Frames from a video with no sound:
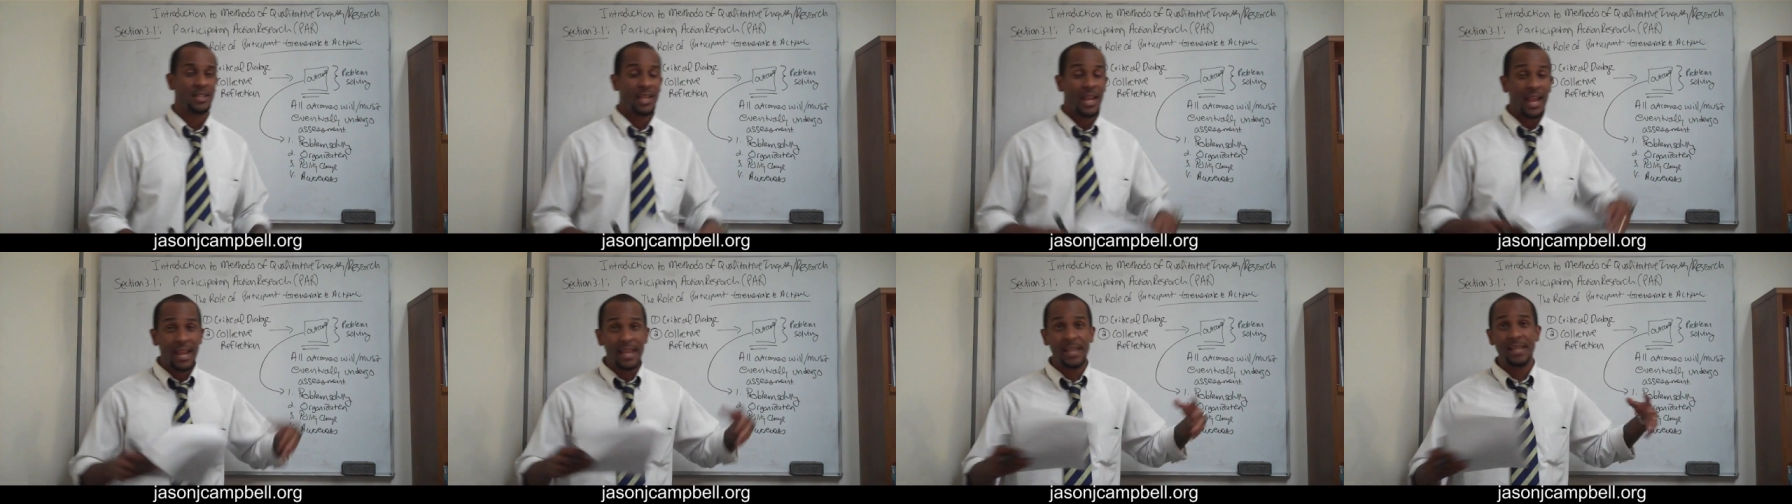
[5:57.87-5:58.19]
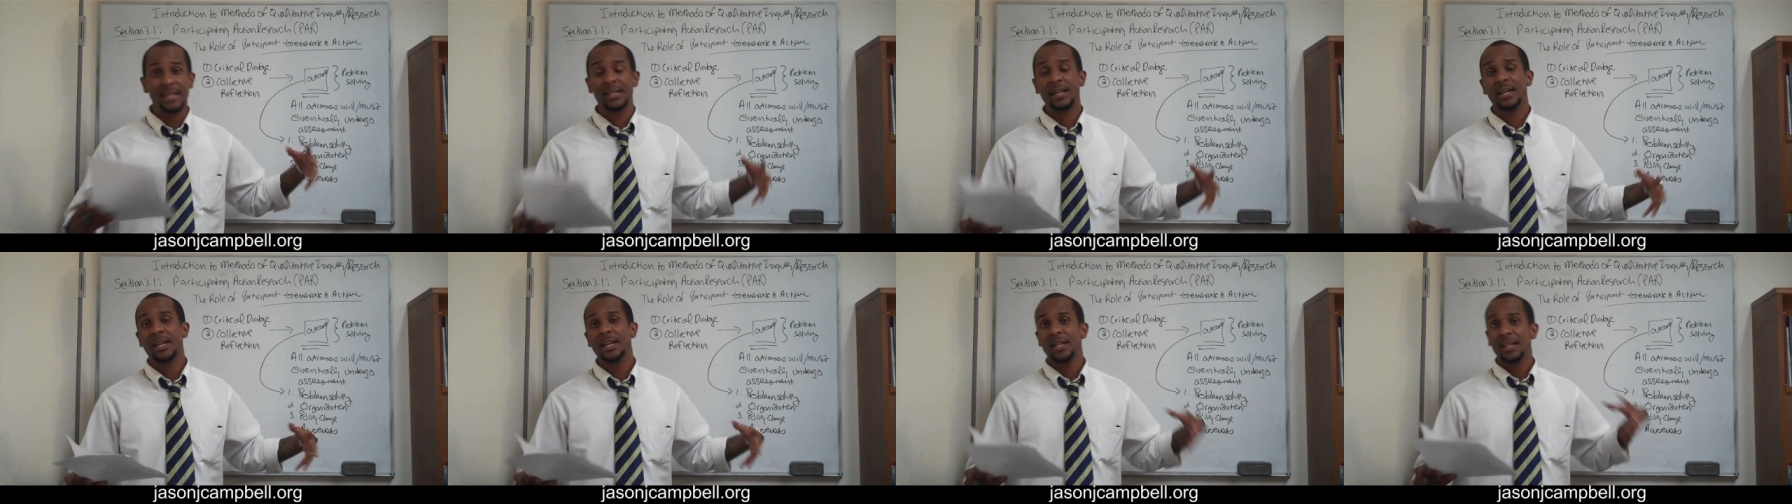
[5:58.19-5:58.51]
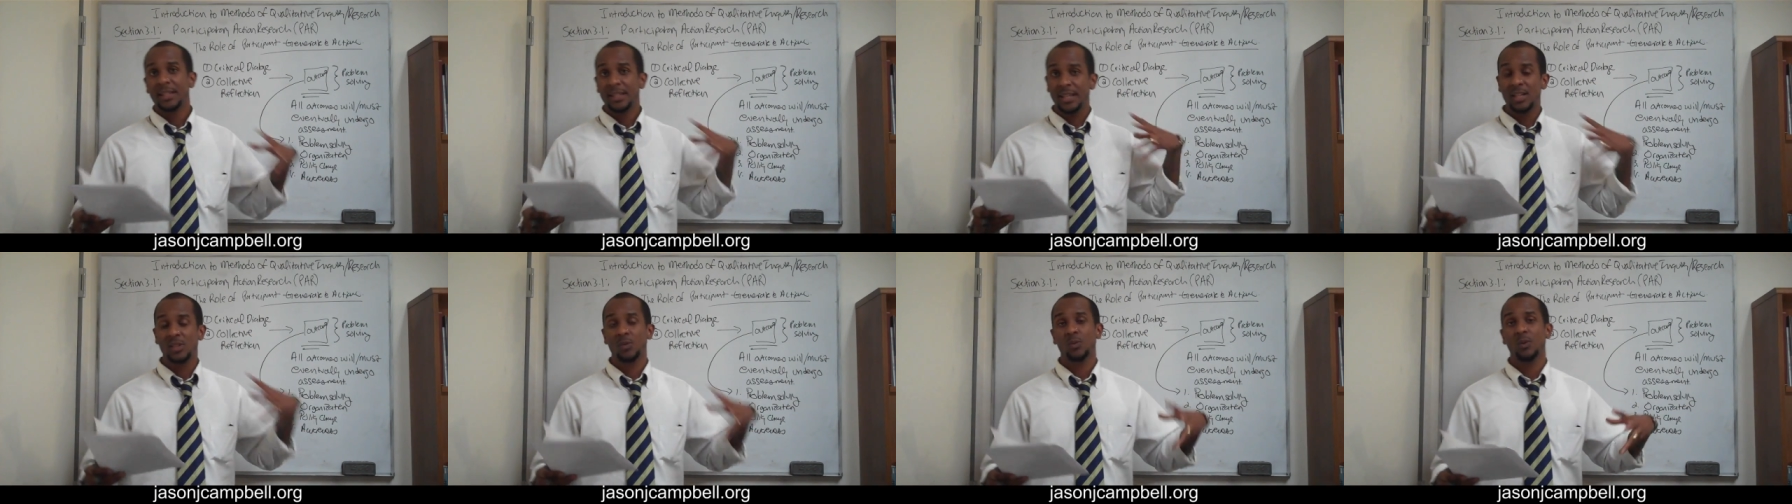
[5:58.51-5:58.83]
hey,
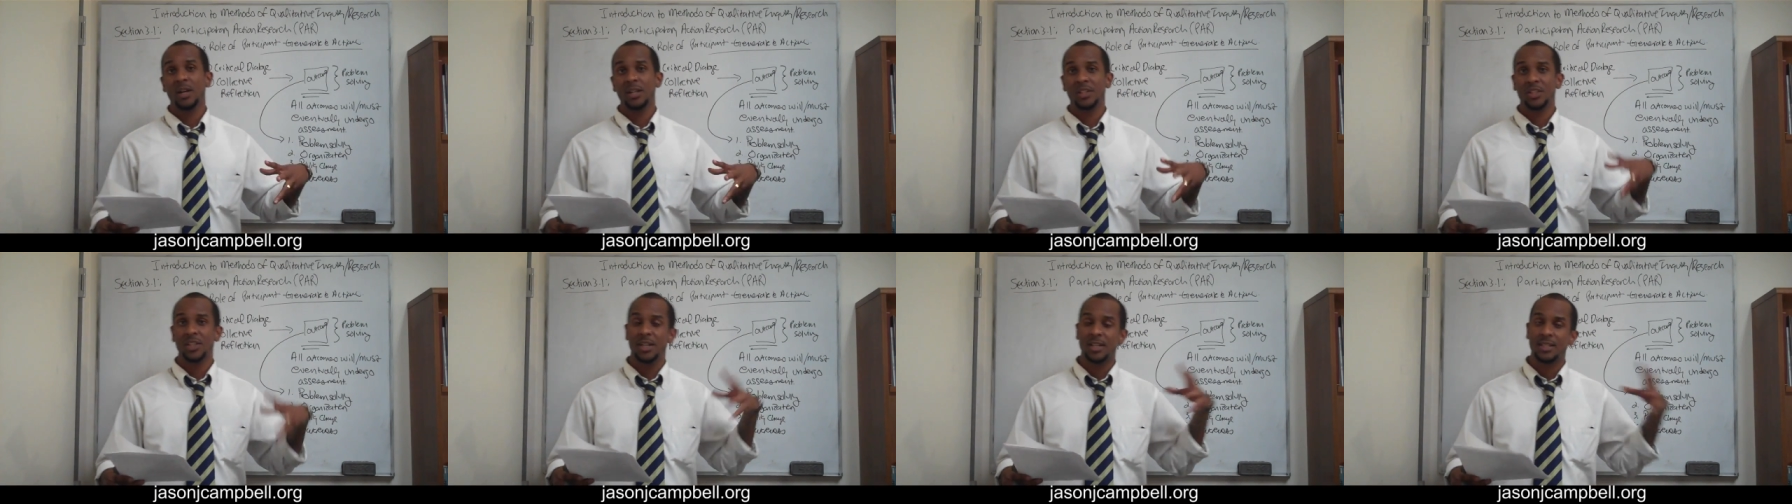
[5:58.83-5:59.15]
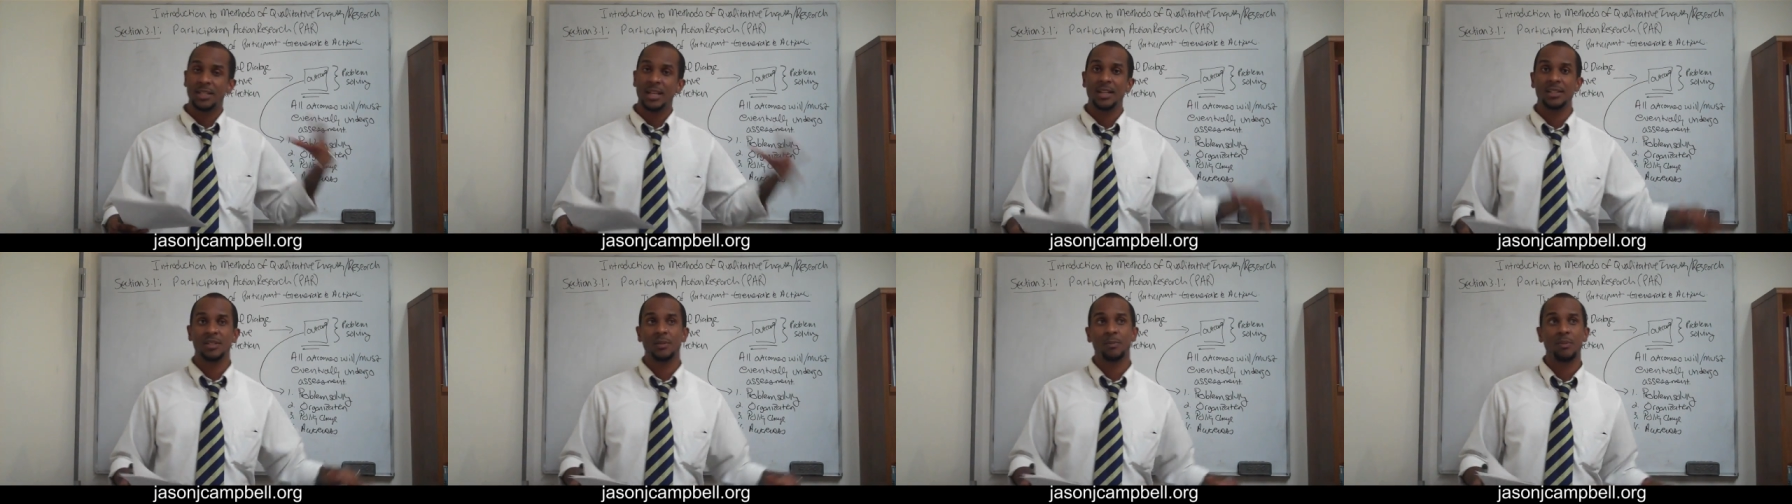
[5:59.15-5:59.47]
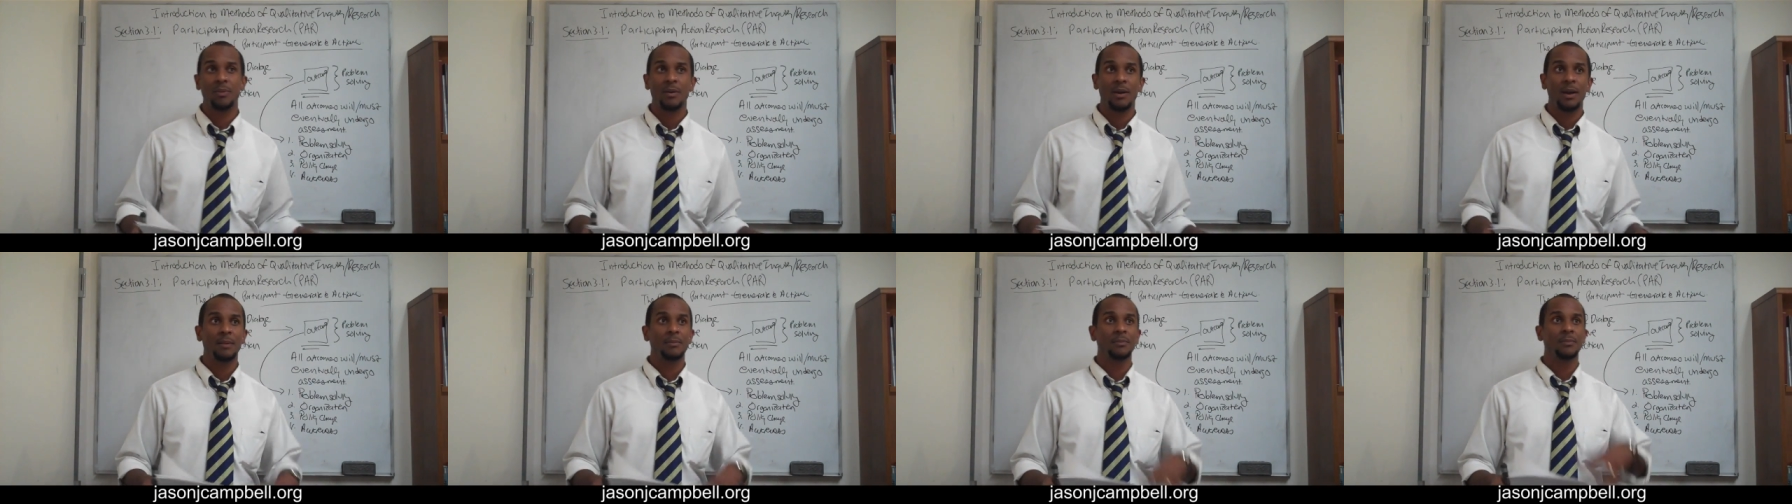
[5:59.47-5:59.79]
guess what? Genocide's a
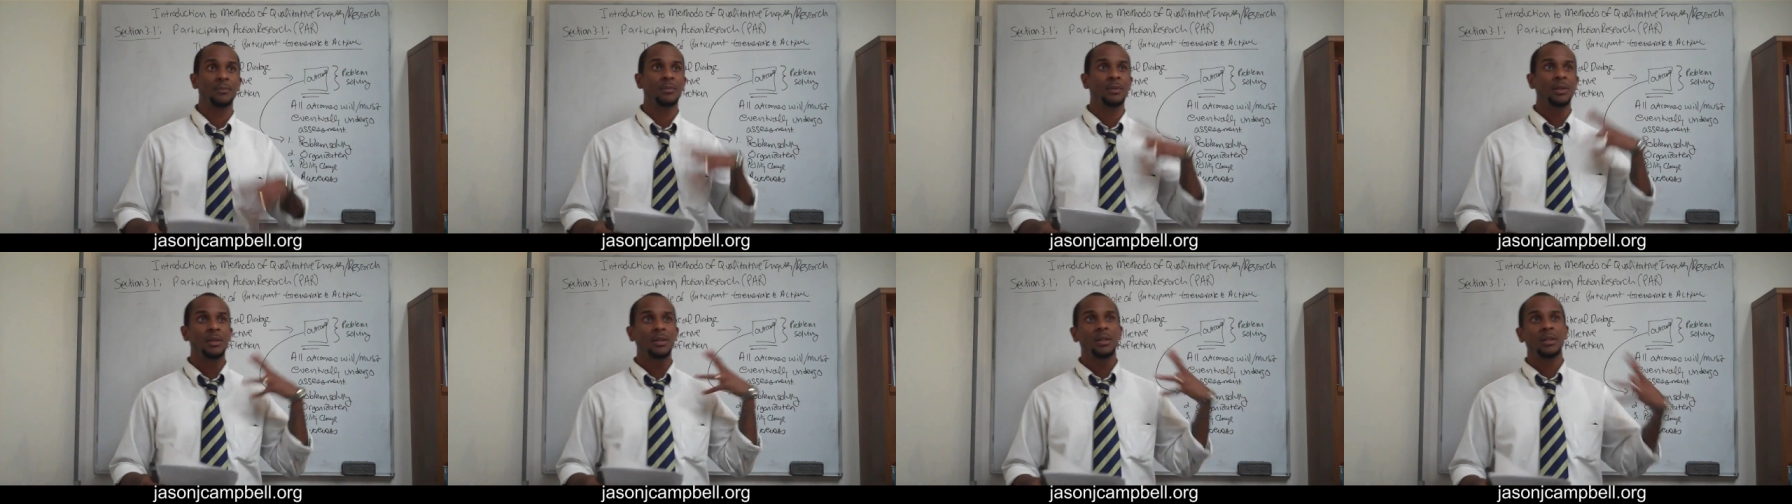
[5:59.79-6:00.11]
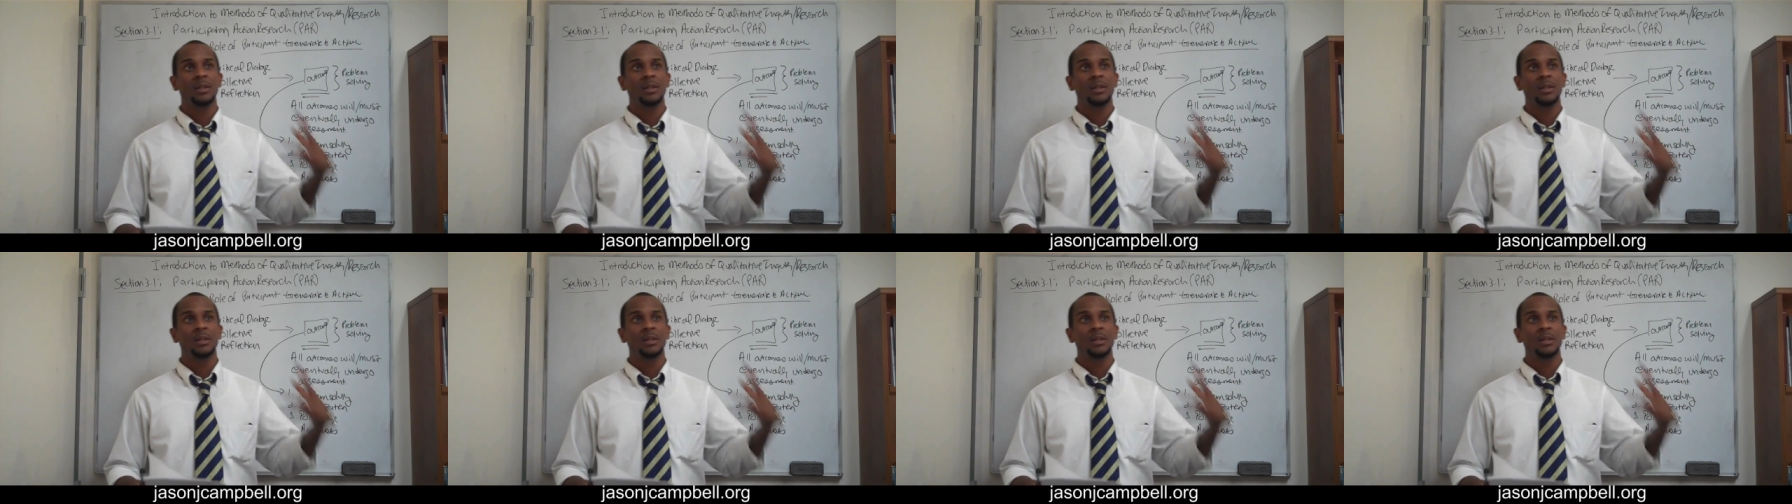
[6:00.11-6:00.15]
problem.